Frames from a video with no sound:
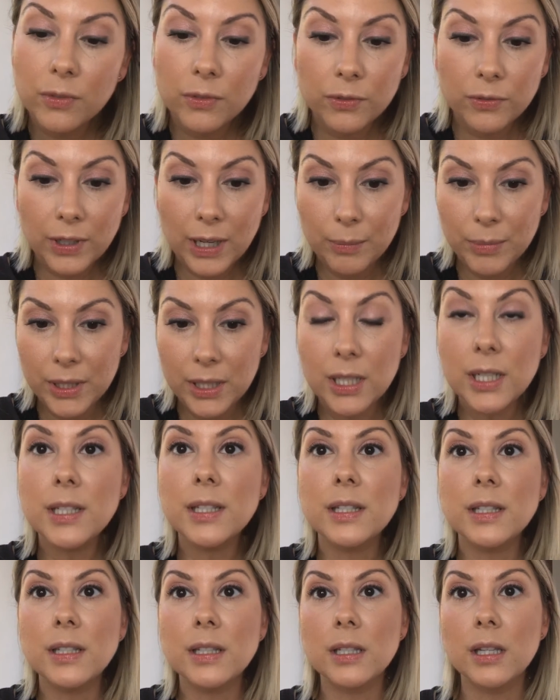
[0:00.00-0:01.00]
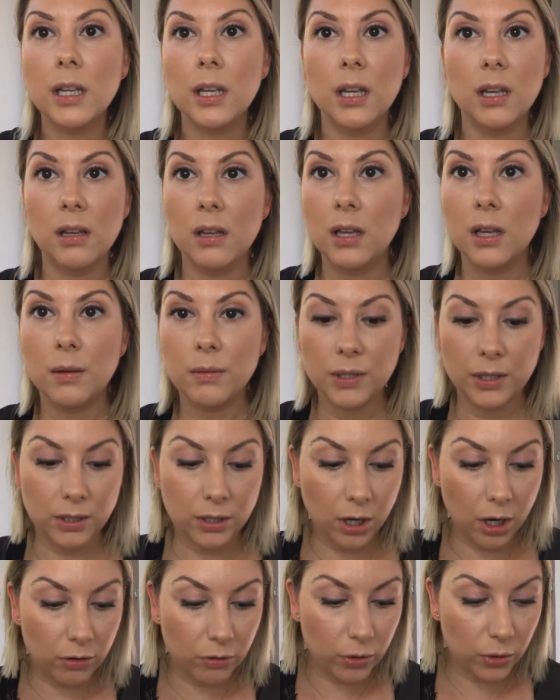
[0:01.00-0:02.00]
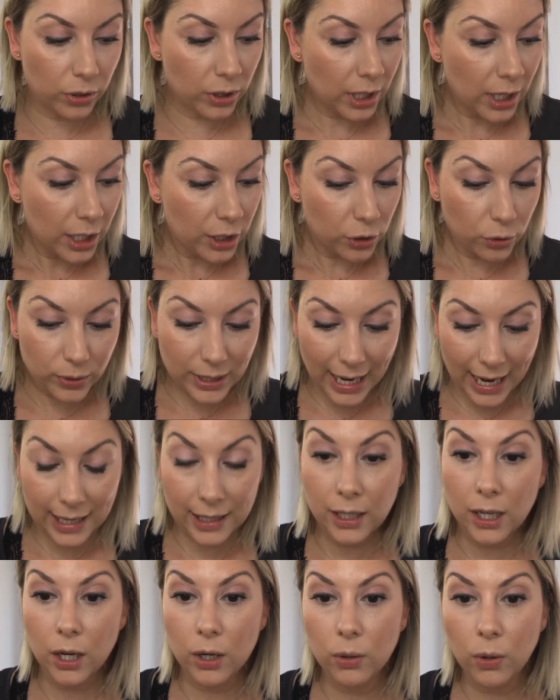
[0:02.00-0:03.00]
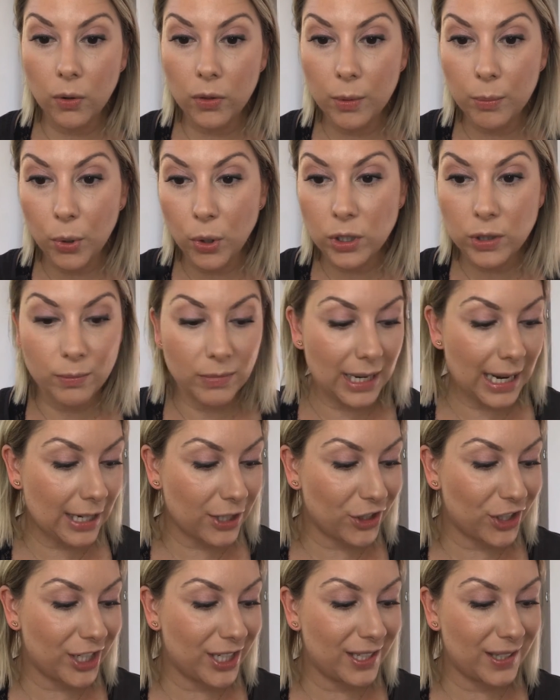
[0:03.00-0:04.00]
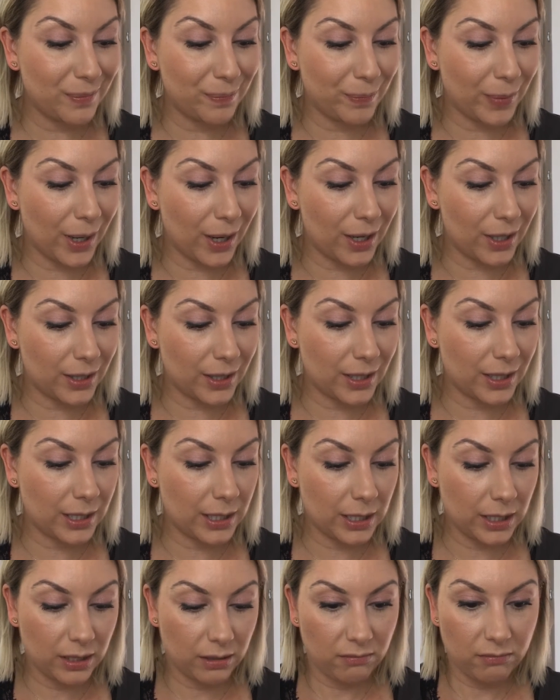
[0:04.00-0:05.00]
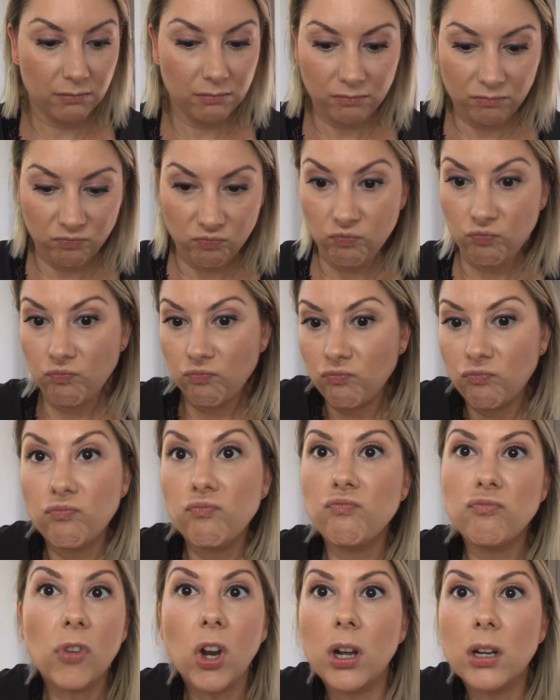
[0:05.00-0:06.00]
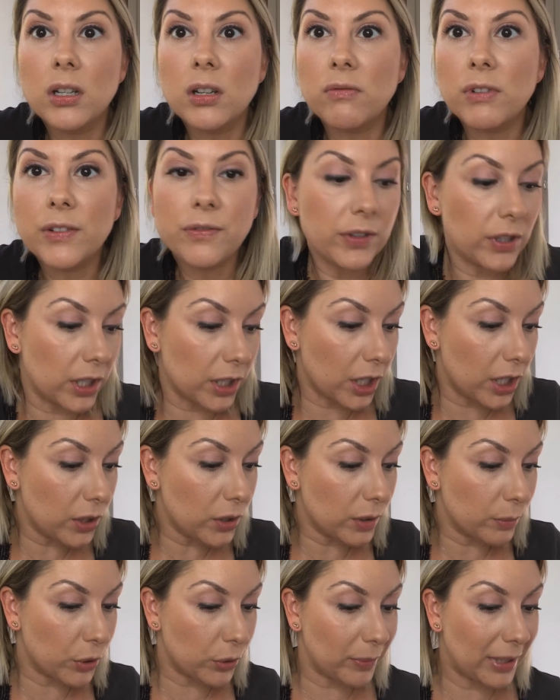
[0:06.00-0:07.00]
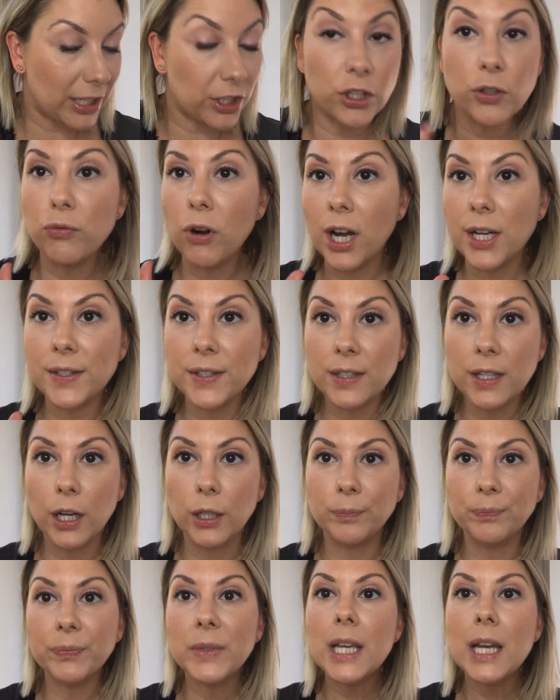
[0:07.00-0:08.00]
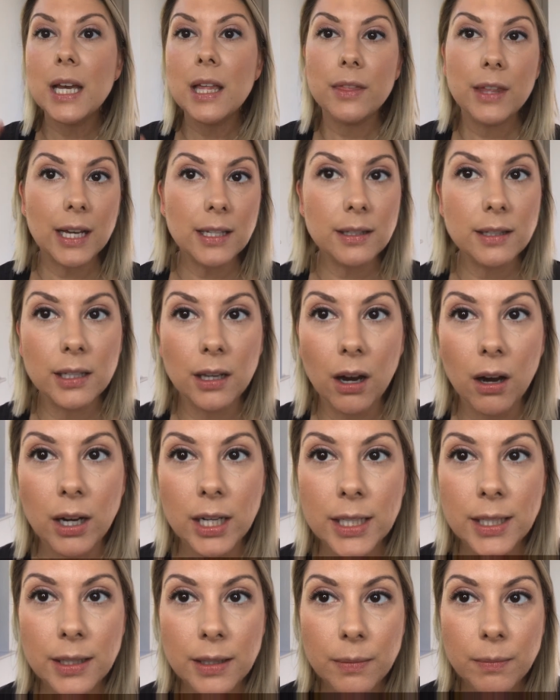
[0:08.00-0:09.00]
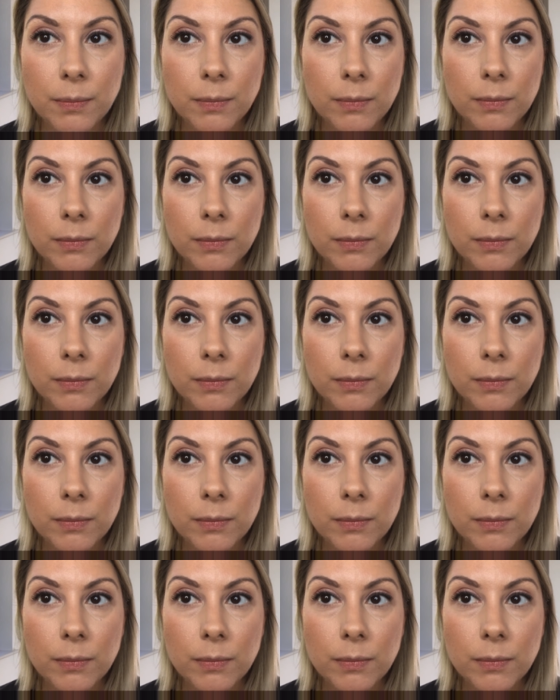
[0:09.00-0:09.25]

Fabulous. Scar on. You can go on the bottom lashes, but no, I don't really feel like going on the bottom lashes. Right, so that's the eyes.